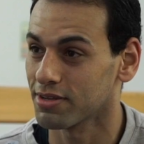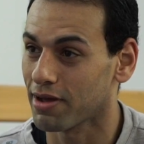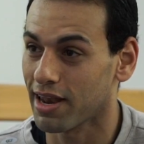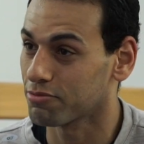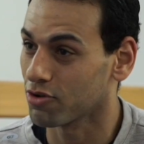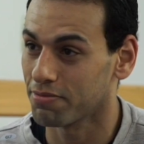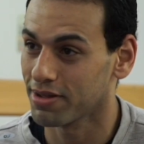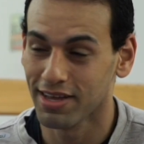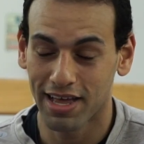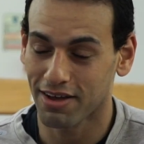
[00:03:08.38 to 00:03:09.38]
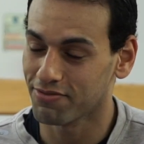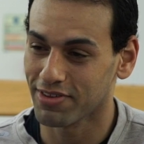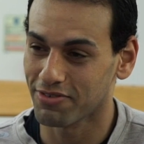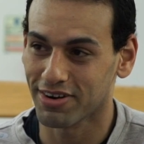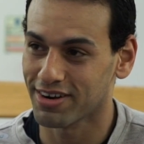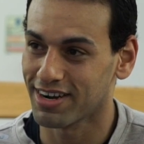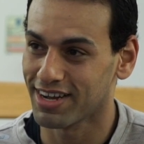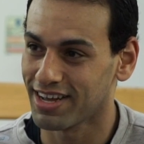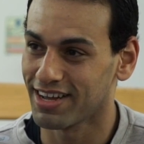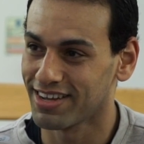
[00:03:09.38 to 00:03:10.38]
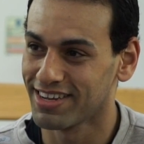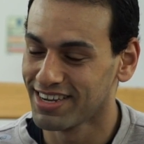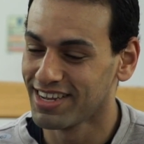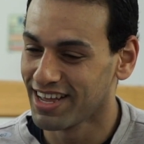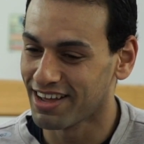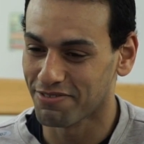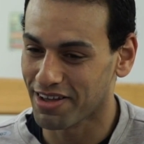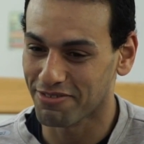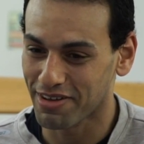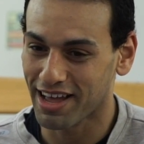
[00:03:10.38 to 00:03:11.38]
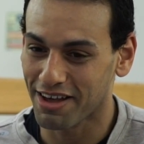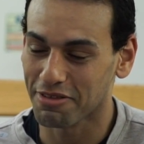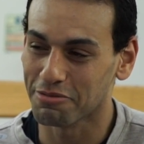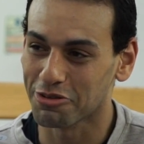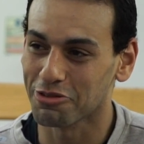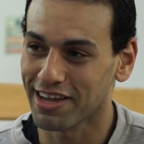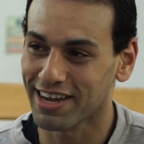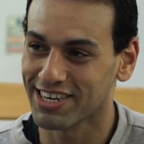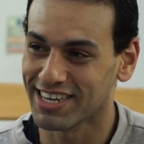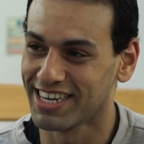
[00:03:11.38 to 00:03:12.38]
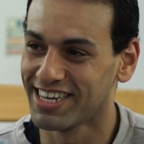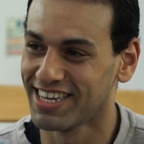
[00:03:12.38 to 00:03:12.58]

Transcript: in my laptop. Have never have them till today actually.